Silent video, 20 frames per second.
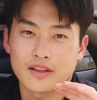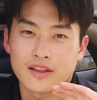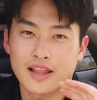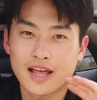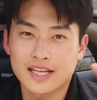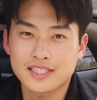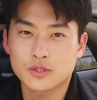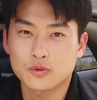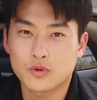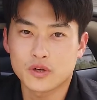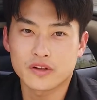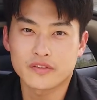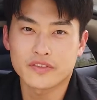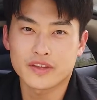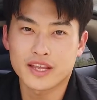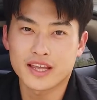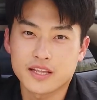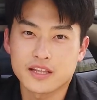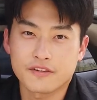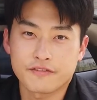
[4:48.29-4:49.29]
The last
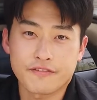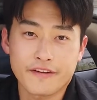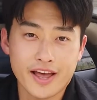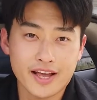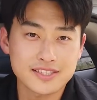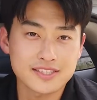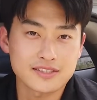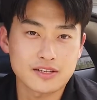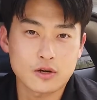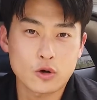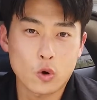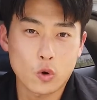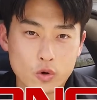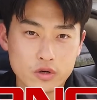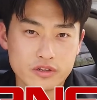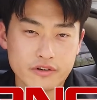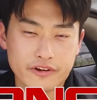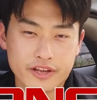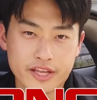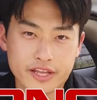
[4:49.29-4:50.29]
one, it affects the
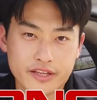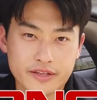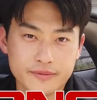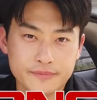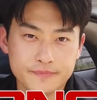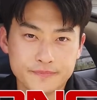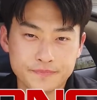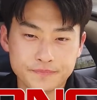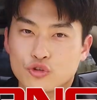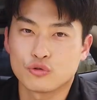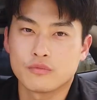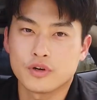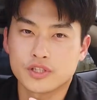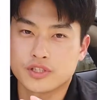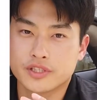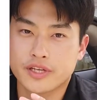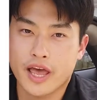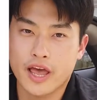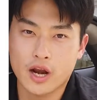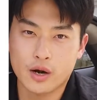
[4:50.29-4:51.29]
cornering. Too
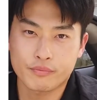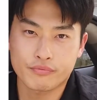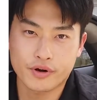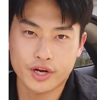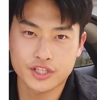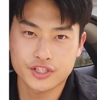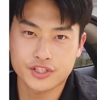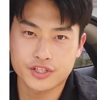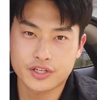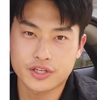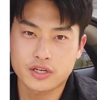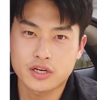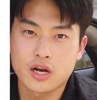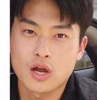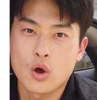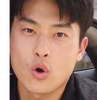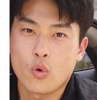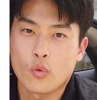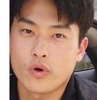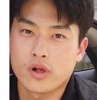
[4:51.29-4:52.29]
much air pressure
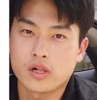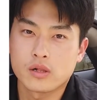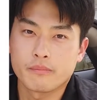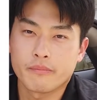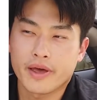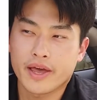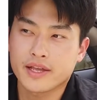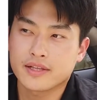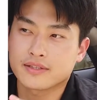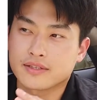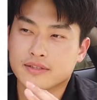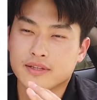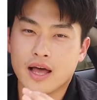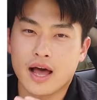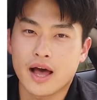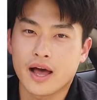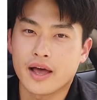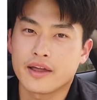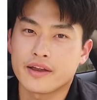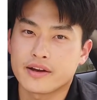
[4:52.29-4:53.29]
will make the
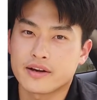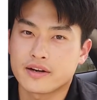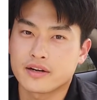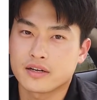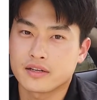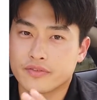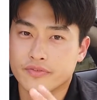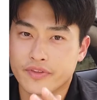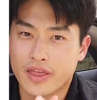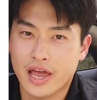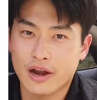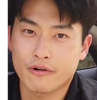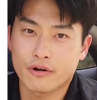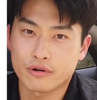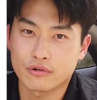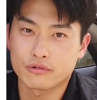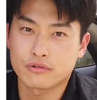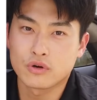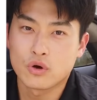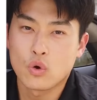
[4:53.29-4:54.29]
tire
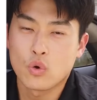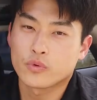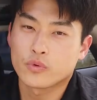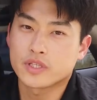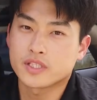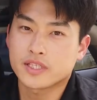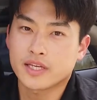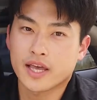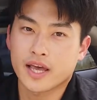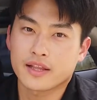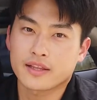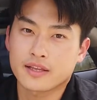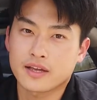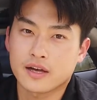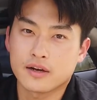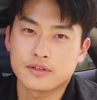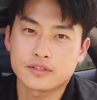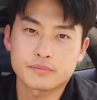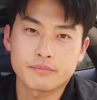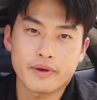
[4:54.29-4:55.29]
narrow, which can
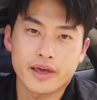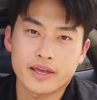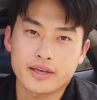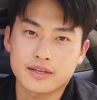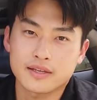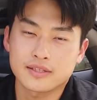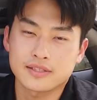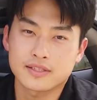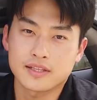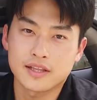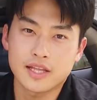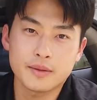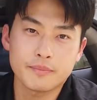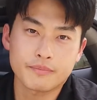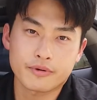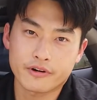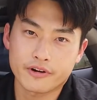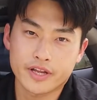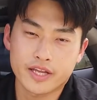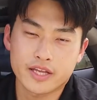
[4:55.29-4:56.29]
cause make
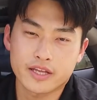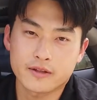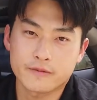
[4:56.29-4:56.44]
slippery.